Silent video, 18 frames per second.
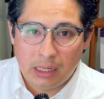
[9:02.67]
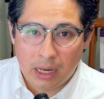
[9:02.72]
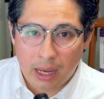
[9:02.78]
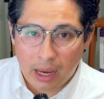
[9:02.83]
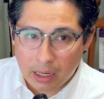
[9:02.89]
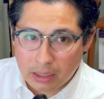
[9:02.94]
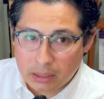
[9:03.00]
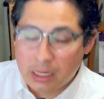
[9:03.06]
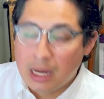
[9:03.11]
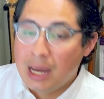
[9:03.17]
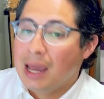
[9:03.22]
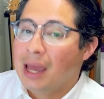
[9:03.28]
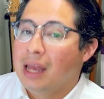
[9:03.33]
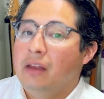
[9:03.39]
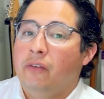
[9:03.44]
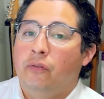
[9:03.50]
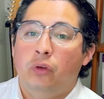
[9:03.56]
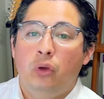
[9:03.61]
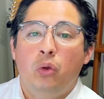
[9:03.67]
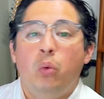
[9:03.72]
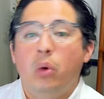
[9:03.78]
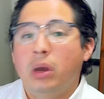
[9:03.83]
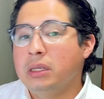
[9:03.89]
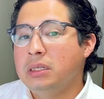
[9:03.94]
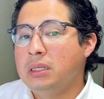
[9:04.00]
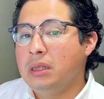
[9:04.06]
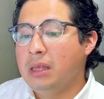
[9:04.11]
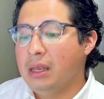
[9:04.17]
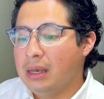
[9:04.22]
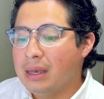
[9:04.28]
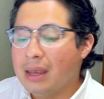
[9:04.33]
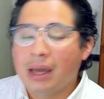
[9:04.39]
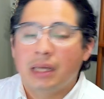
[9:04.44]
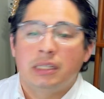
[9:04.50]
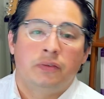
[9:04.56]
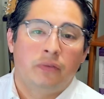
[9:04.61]
next. And if you want to see the
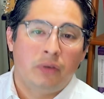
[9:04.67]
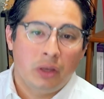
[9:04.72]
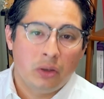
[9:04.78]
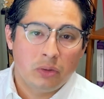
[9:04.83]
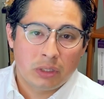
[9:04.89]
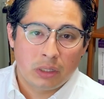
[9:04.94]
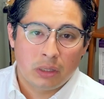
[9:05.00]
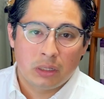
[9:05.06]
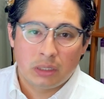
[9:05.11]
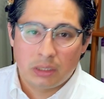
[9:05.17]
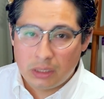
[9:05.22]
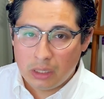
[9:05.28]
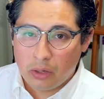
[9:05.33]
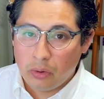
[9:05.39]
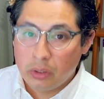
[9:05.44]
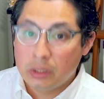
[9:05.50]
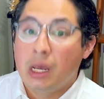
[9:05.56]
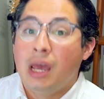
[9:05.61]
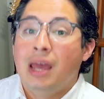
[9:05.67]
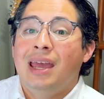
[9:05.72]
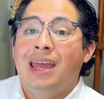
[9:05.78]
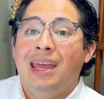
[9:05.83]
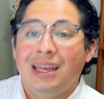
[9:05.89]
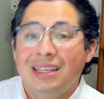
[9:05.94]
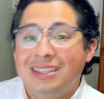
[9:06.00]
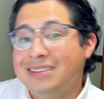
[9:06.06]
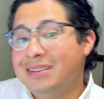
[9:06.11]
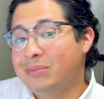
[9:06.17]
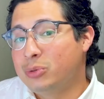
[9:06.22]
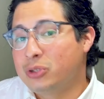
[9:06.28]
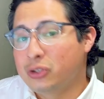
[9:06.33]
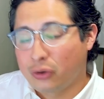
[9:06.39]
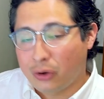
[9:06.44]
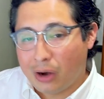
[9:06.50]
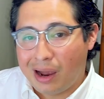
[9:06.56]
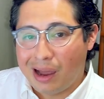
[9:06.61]
next videos in the series, hit
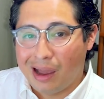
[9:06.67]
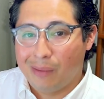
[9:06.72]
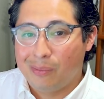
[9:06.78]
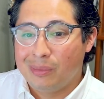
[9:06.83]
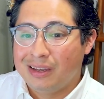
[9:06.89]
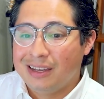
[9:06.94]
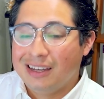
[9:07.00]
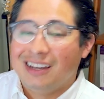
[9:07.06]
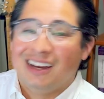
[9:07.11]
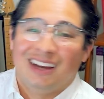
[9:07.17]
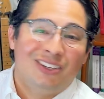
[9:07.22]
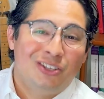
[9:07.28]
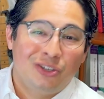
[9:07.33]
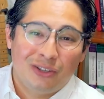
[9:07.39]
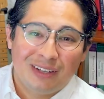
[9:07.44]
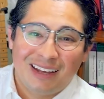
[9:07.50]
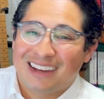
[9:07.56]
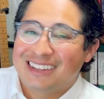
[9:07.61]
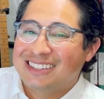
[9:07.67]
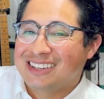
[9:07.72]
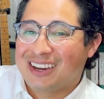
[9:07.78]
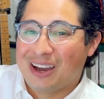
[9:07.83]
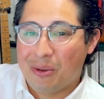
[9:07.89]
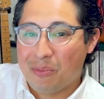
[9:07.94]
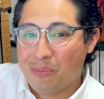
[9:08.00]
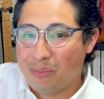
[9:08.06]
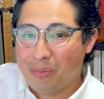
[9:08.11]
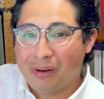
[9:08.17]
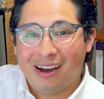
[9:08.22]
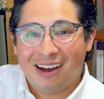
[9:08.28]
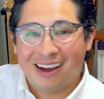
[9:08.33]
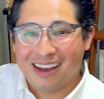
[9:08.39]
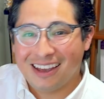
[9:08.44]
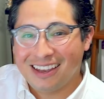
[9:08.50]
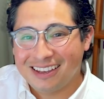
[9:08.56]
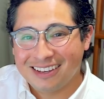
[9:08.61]
subscribe. Until next time,
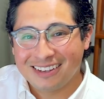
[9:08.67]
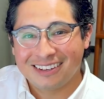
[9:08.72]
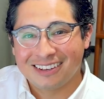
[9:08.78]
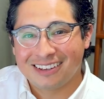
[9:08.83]
bye.